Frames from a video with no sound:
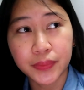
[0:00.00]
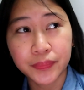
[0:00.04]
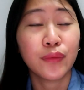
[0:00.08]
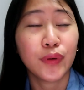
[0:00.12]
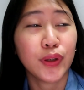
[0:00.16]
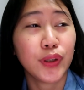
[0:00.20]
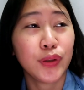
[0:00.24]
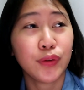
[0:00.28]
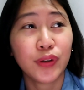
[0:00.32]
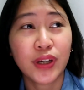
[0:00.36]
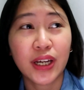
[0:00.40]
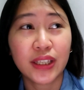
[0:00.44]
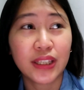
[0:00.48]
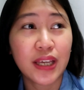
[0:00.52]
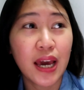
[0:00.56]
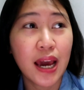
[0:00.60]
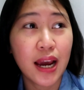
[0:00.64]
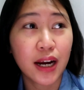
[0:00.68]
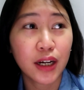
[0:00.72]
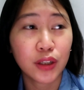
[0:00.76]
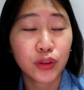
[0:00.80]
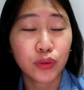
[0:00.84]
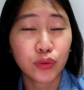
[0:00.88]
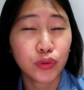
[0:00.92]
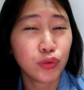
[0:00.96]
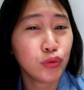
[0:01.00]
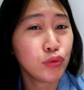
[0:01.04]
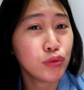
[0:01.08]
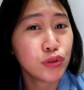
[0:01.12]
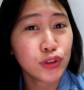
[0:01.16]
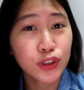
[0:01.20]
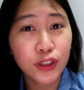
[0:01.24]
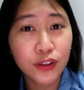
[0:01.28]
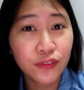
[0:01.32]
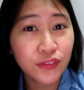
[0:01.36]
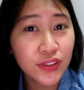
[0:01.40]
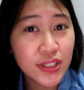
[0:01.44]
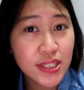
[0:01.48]
When you get hired to do
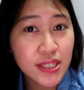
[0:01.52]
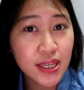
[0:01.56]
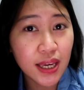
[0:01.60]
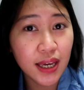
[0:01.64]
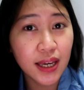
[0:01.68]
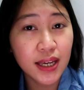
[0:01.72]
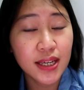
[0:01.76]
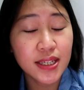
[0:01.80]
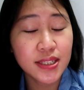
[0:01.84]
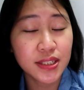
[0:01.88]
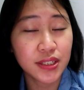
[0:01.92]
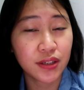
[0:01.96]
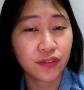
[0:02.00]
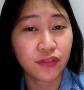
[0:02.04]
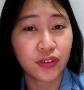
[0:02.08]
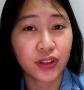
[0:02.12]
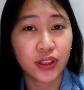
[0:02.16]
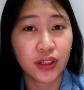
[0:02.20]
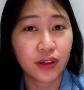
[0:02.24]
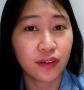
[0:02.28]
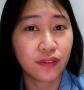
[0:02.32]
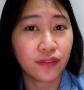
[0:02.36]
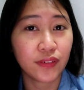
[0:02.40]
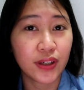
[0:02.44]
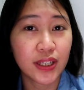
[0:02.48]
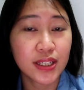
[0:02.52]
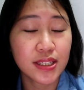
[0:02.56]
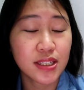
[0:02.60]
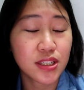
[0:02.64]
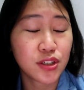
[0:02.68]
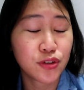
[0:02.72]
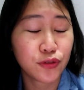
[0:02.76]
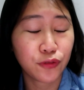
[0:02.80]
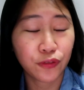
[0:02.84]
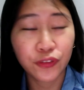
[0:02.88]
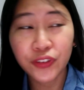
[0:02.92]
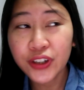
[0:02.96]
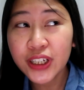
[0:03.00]
services, even if it's
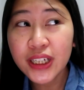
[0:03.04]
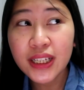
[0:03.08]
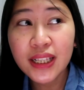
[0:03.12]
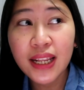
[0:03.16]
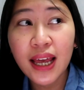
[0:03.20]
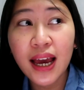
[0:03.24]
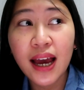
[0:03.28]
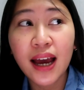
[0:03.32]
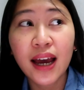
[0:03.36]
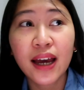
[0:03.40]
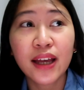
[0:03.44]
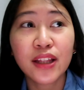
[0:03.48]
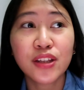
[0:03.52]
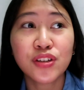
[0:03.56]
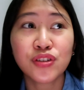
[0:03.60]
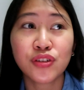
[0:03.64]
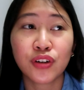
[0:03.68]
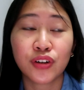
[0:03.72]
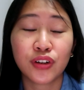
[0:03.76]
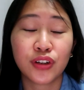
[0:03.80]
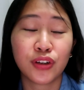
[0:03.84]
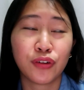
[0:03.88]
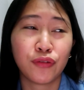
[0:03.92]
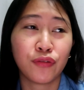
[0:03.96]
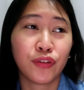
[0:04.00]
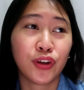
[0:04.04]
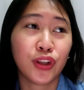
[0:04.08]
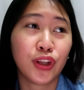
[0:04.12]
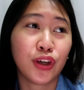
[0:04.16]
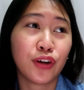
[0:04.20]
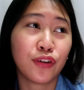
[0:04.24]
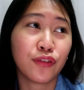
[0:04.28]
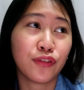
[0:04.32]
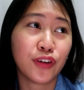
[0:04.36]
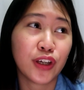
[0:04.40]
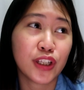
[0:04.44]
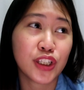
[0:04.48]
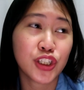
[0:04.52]
freelance or even
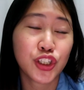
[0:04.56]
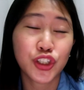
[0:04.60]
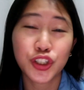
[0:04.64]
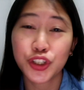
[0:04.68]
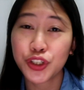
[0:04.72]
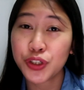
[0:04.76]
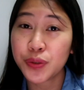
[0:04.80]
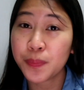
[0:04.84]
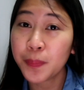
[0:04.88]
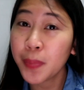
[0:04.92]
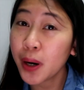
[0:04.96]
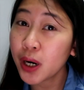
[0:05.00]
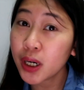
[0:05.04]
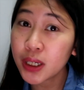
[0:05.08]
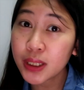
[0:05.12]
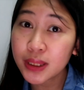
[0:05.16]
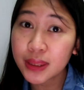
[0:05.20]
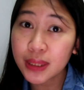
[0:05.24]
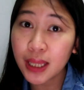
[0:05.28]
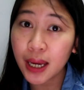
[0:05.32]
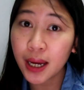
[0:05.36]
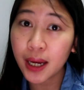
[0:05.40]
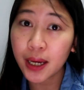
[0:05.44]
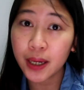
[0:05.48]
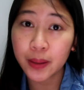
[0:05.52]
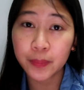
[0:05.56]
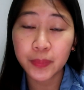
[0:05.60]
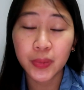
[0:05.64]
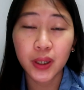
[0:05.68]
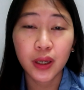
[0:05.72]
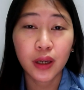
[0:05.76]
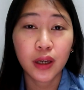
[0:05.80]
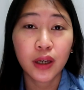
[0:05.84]
if it's just part-time,